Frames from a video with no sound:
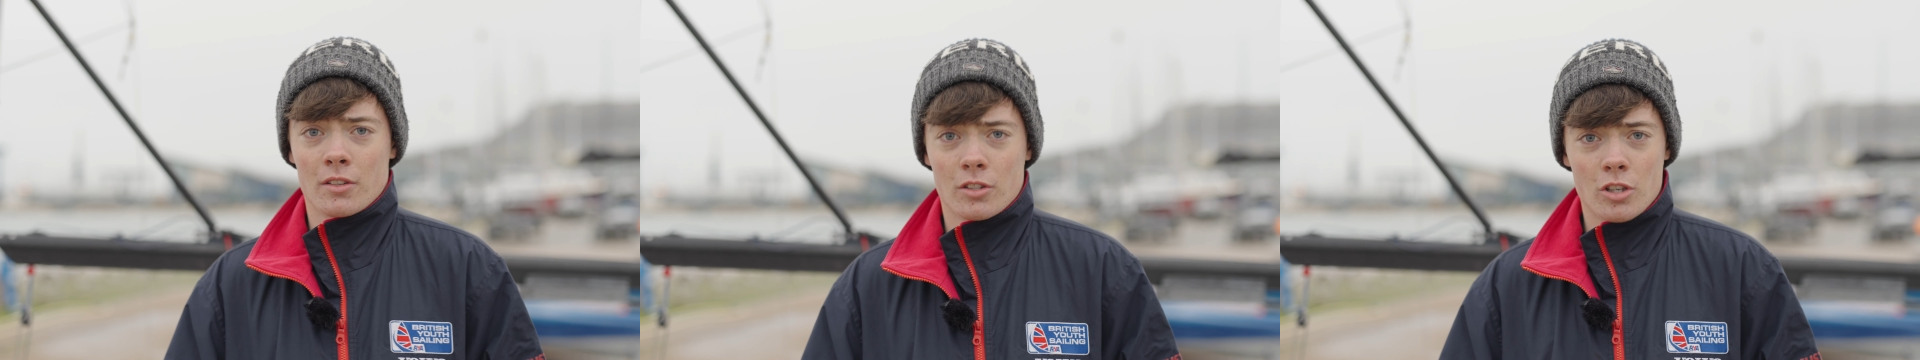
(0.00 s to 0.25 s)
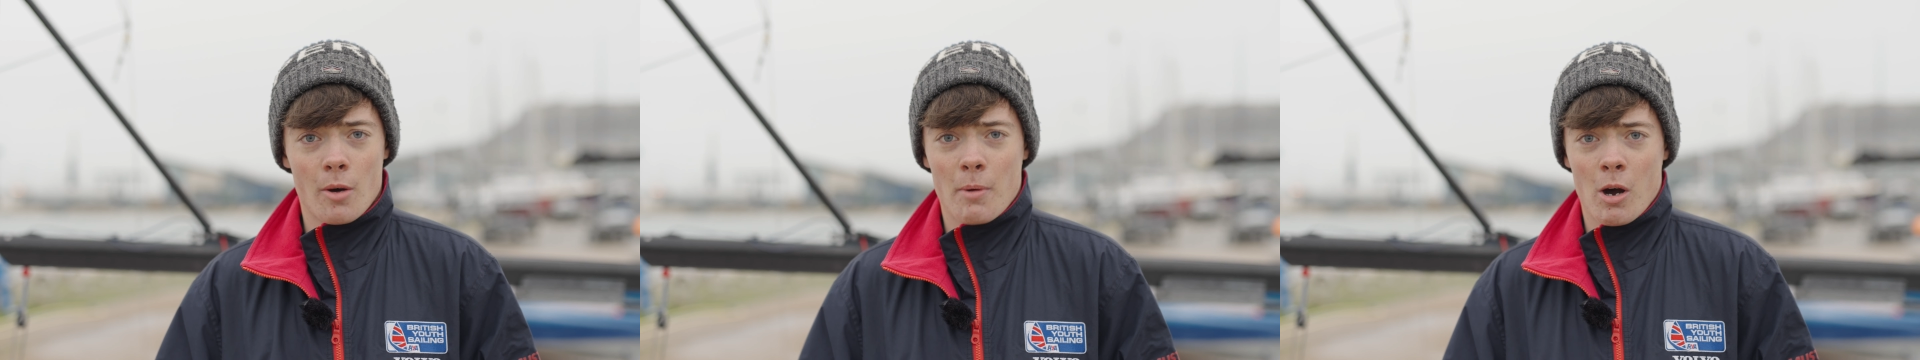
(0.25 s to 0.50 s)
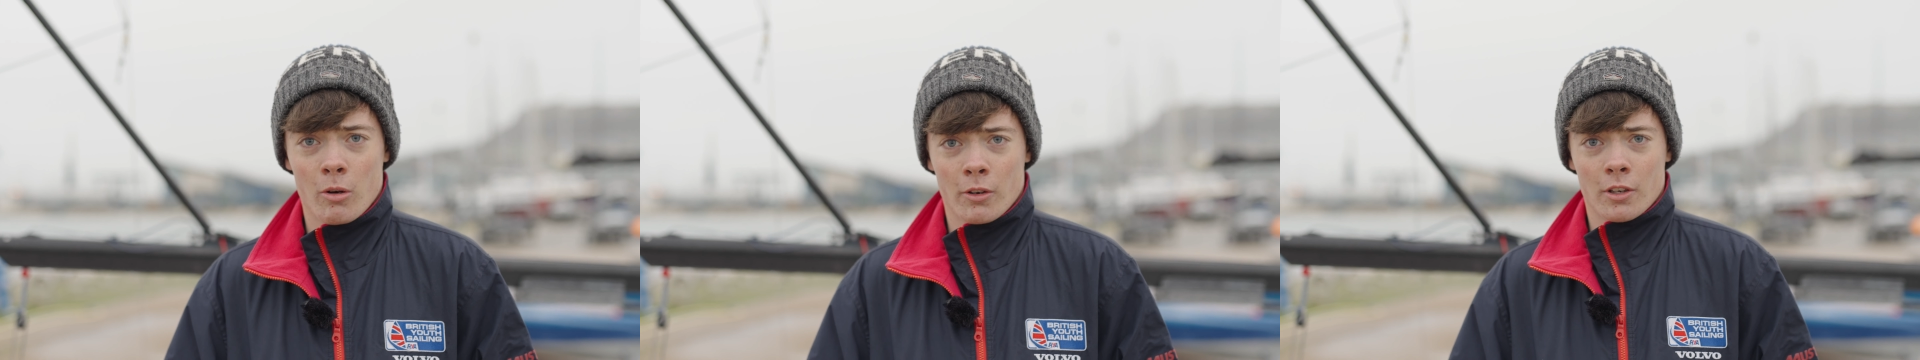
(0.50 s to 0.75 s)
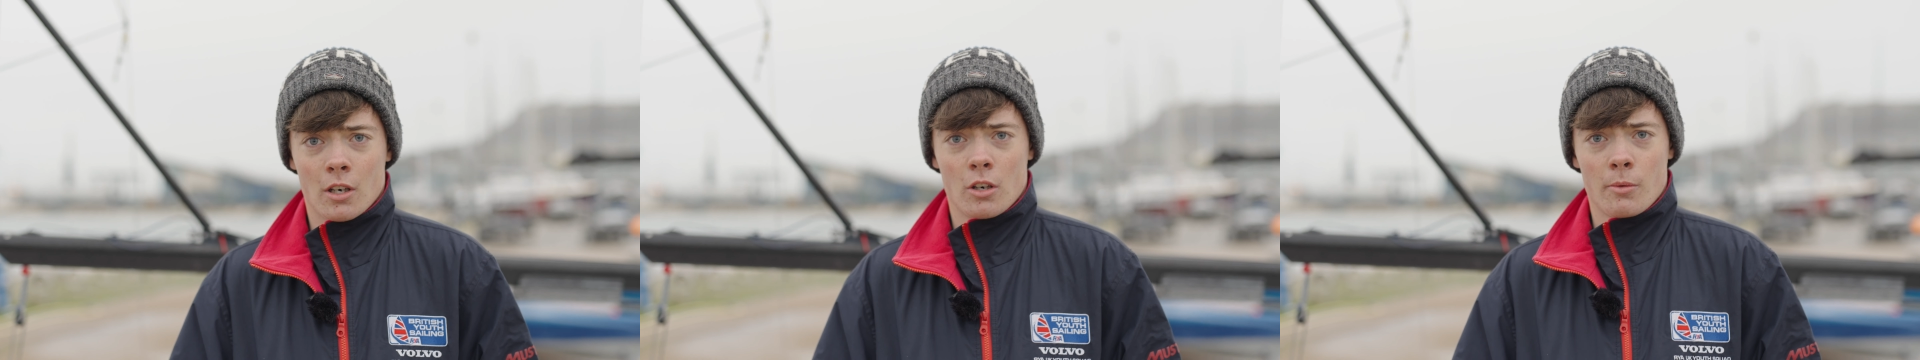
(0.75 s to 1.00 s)
top hole on
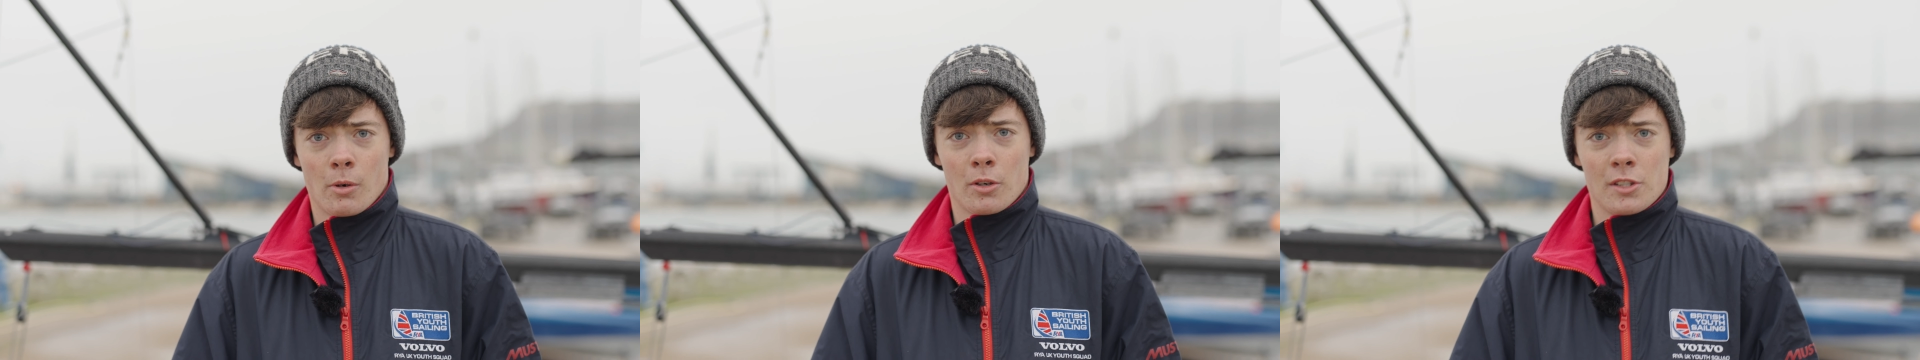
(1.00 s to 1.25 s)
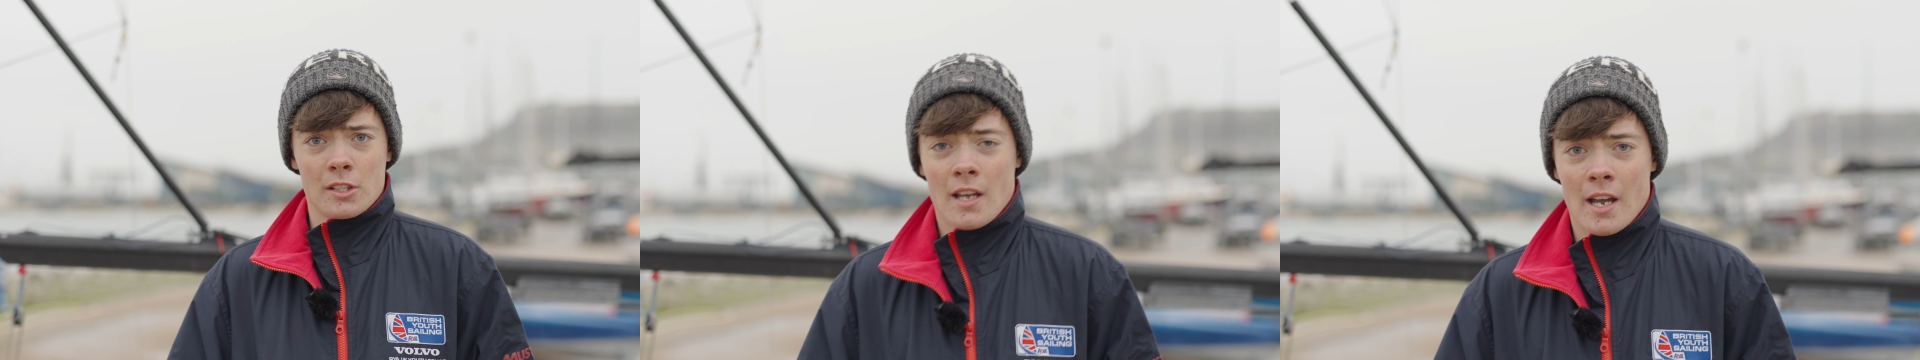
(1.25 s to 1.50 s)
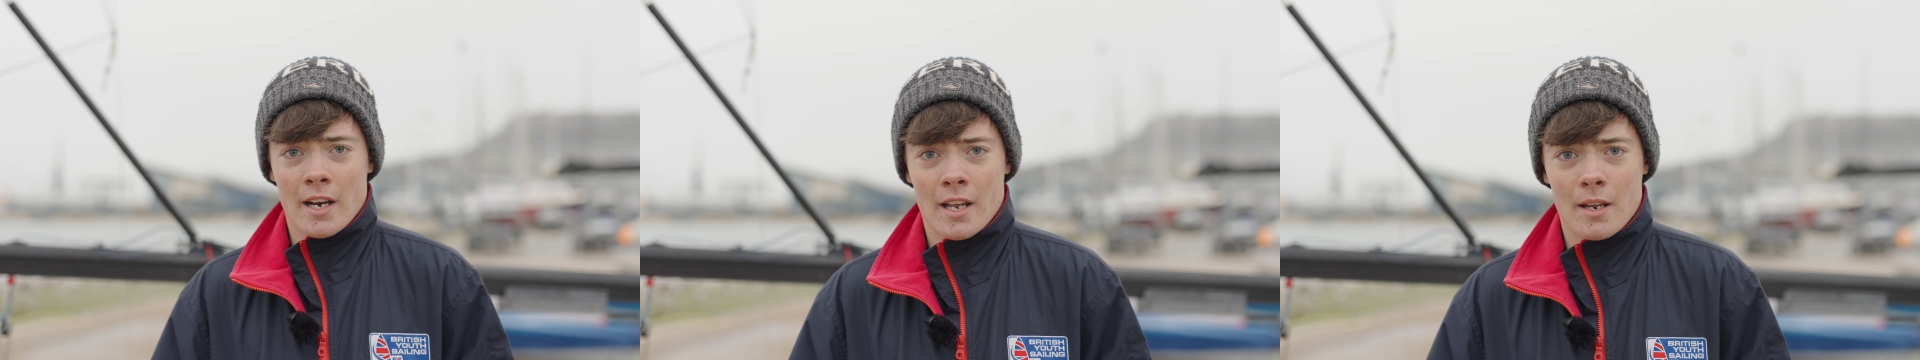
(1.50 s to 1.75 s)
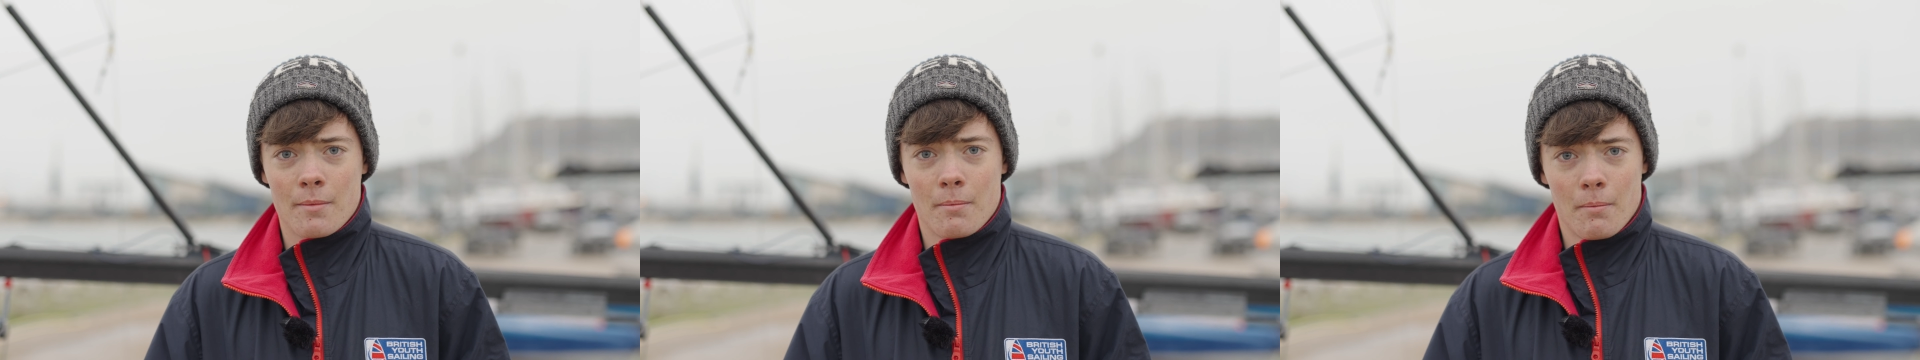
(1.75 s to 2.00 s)
the clew board and
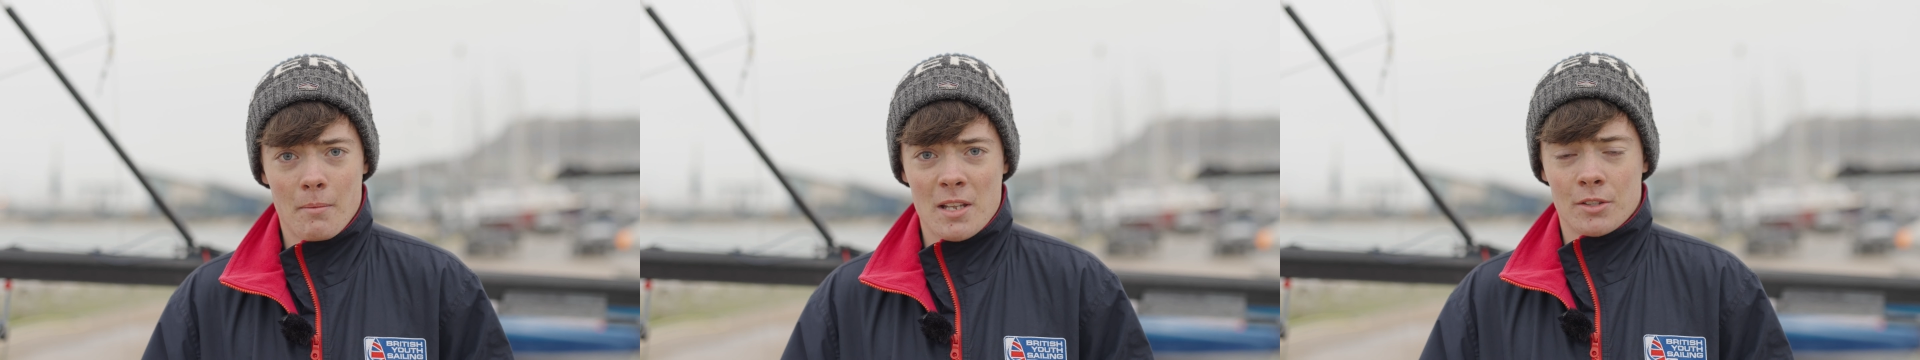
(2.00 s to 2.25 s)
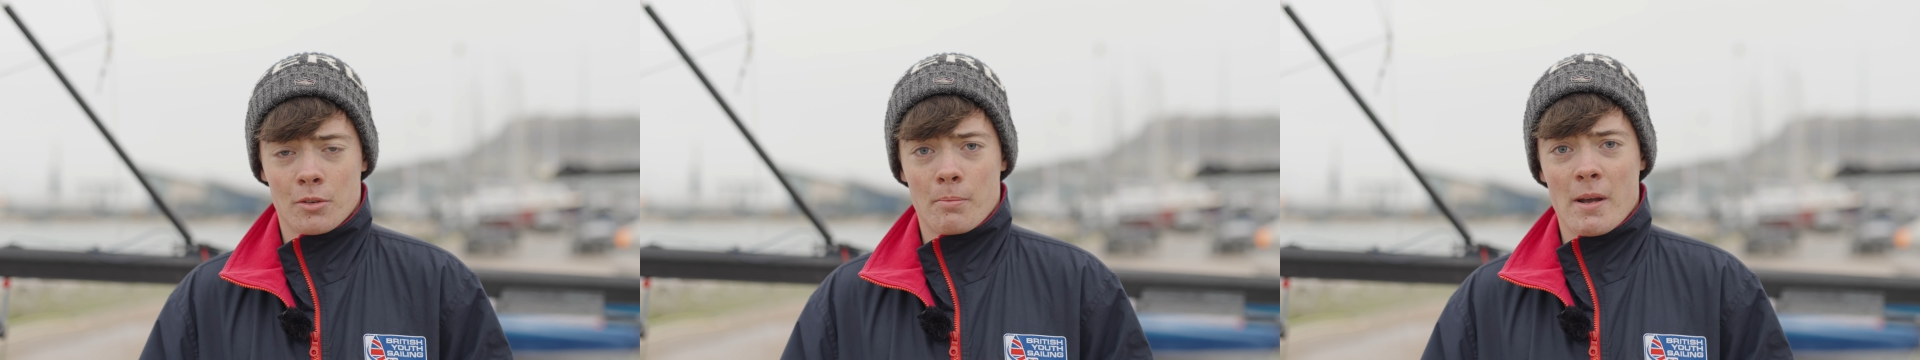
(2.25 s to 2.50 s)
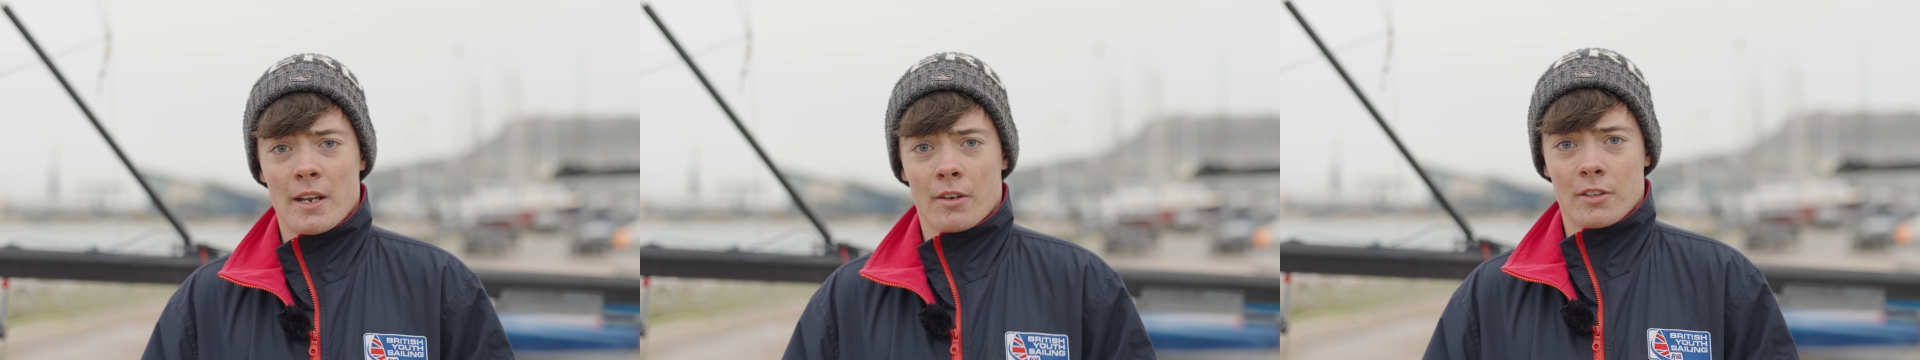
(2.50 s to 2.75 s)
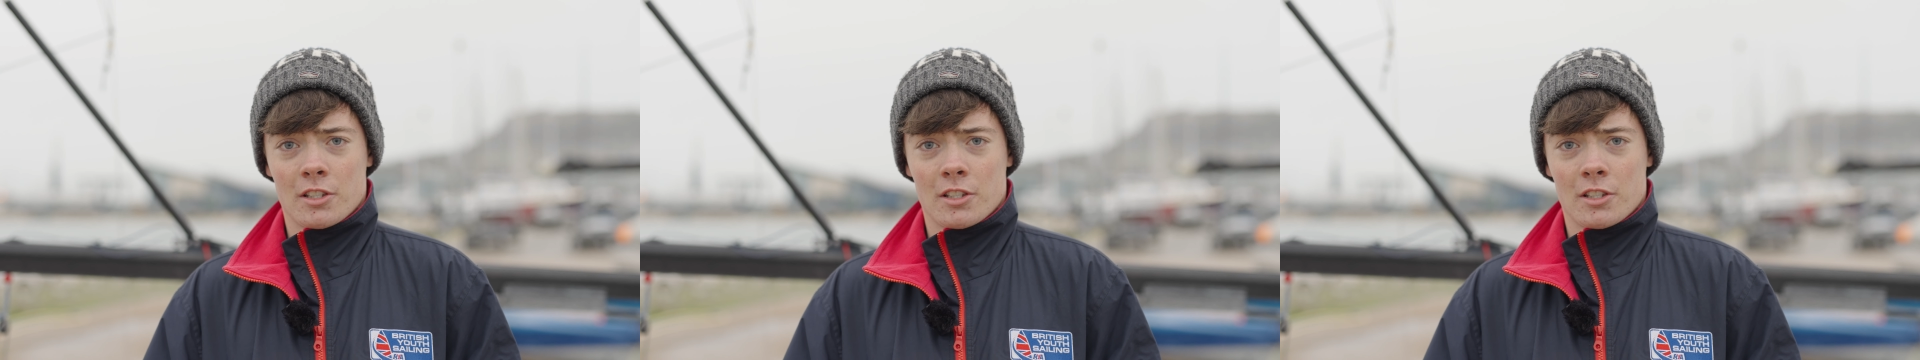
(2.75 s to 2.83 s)
then middle pin on the